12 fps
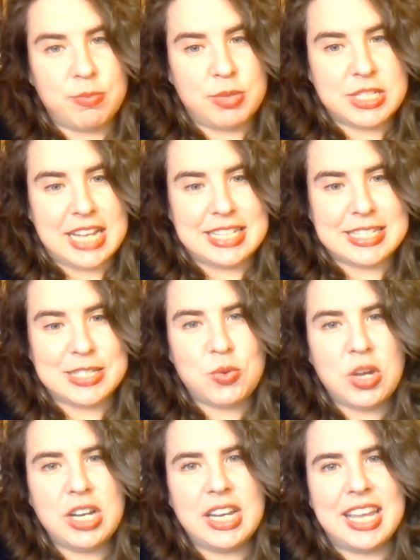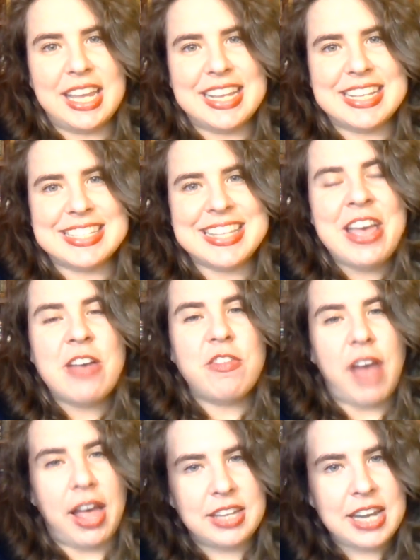besides this one is
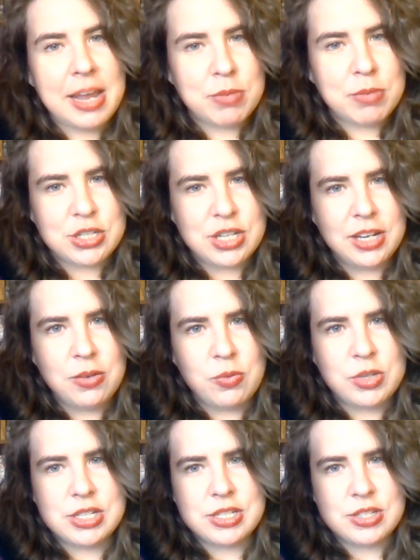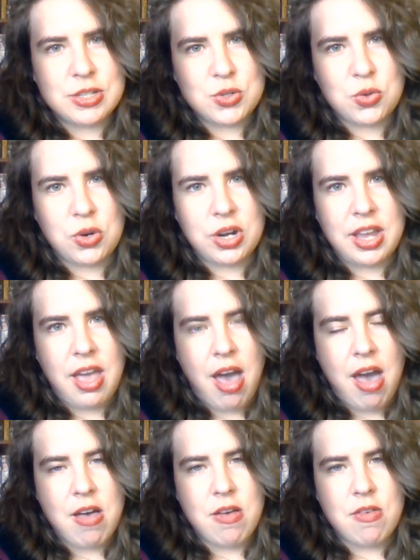Valiant Ambition, which is the story
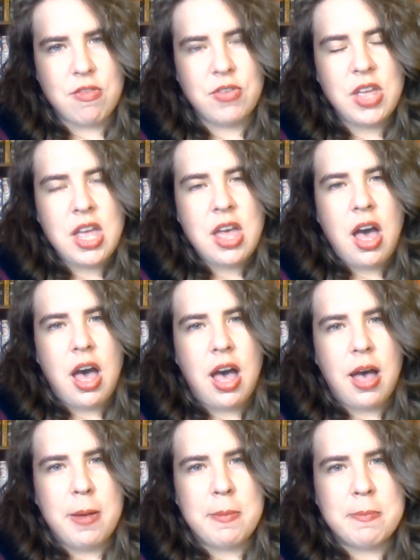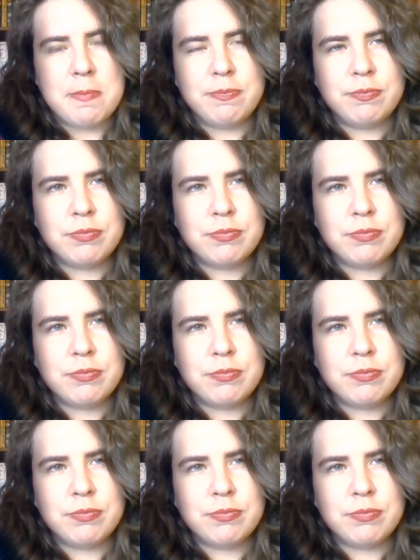of, I